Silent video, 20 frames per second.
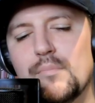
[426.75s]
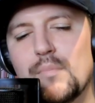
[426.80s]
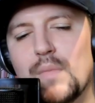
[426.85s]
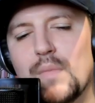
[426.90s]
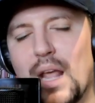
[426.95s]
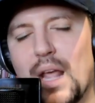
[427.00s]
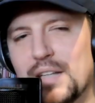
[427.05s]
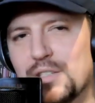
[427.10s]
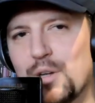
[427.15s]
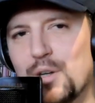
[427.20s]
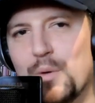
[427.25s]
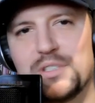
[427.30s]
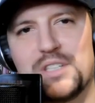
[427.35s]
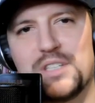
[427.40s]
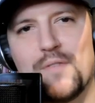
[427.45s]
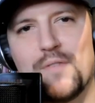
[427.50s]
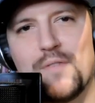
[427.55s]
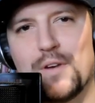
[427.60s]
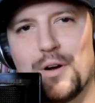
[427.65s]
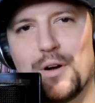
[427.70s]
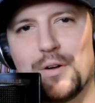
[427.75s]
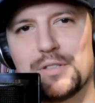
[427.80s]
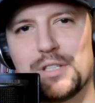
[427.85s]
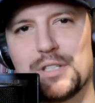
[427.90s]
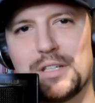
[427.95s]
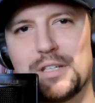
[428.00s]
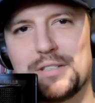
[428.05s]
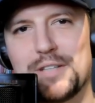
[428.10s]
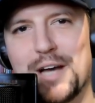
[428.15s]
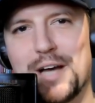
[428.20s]
and it's always difficult
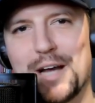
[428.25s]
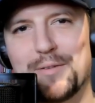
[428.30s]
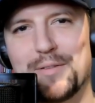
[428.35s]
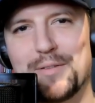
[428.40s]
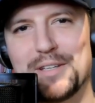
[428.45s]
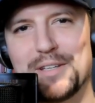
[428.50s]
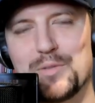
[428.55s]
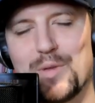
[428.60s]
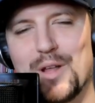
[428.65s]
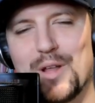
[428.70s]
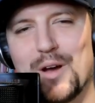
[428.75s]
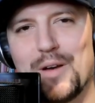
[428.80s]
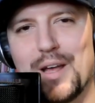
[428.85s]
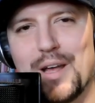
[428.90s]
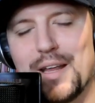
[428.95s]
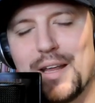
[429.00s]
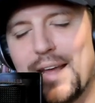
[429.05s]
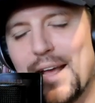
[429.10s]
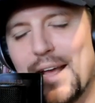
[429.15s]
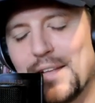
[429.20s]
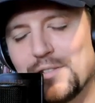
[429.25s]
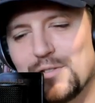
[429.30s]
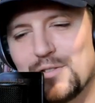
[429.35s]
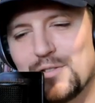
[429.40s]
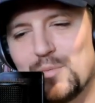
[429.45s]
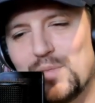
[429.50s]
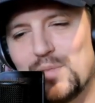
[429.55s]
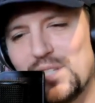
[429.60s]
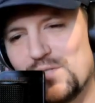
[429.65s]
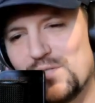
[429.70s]
to talk with this without getting canceled. So
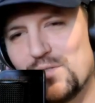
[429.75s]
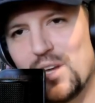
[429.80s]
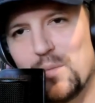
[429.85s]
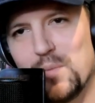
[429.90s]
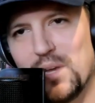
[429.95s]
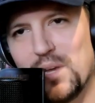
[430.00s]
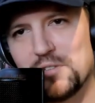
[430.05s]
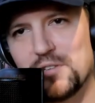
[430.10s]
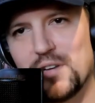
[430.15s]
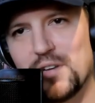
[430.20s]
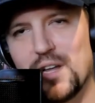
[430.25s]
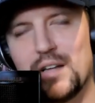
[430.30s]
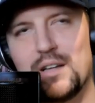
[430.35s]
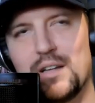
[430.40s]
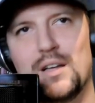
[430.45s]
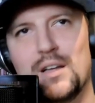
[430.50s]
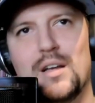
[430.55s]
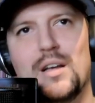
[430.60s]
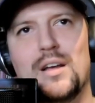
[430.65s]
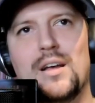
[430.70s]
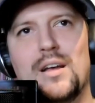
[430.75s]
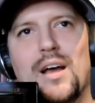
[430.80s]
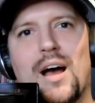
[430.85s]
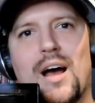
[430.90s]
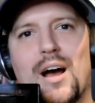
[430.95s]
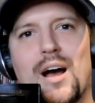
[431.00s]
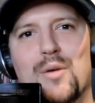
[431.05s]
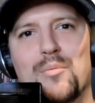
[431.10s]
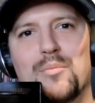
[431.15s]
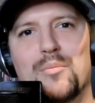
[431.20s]
please forgive me, internet.
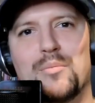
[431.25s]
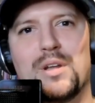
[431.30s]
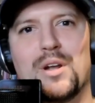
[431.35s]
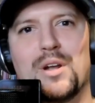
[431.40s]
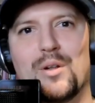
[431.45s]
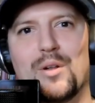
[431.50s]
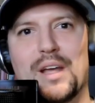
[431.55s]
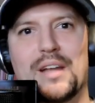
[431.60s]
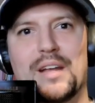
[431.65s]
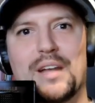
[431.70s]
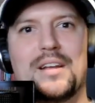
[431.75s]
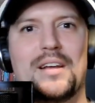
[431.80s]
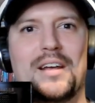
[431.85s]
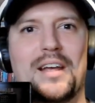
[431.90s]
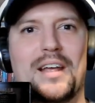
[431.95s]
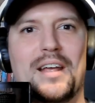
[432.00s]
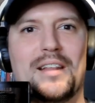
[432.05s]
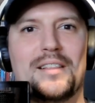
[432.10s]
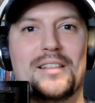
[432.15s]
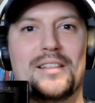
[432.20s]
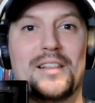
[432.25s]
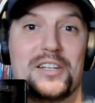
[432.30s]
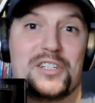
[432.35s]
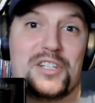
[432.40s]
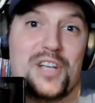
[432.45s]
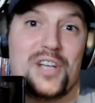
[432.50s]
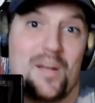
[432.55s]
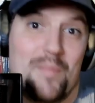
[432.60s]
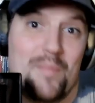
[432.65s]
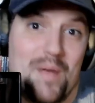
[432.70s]
Um, you know, like
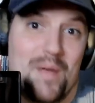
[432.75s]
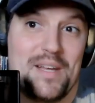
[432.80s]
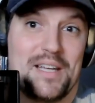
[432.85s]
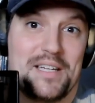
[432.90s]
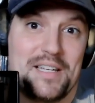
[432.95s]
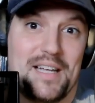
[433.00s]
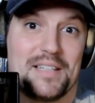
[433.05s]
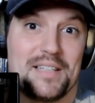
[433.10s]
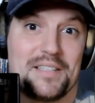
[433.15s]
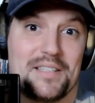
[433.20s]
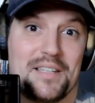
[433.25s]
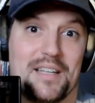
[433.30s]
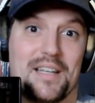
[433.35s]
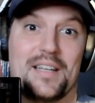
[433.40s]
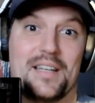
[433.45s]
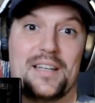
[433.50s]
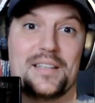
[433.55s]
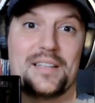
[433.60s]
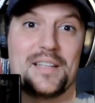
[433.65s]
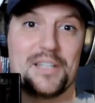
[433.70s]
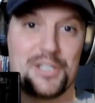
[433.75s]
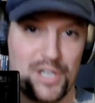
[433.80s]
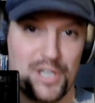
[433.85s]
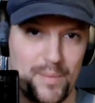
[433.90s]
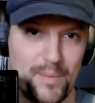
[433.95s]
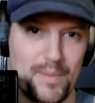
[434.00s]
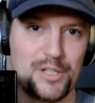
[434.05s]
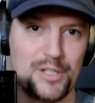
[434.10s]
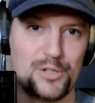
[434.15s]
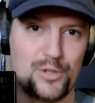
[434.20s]
legitimate PTSD,
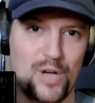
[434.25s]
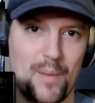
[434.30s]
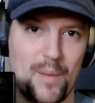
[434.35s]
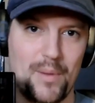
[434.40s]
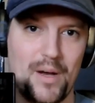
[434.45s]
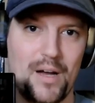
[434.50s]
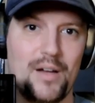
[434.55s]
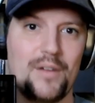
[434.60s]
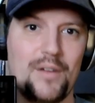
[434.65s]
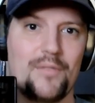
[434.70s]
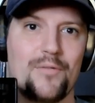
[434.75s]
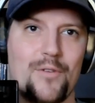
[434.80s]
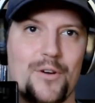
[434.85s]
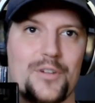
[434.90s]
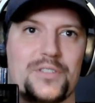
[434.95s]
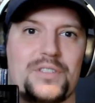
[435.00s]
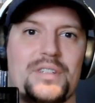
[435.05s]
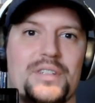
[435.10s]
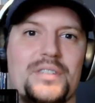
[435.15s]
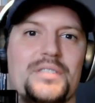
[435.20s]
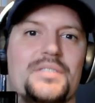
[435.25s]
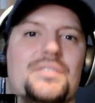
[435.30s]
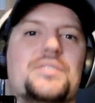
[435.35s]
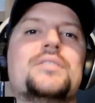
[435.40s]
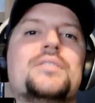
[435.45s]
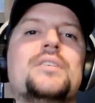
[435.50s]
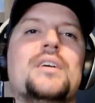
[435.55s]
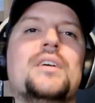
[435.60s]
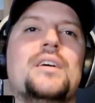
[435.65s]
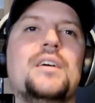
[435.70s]
legitimate trauma versus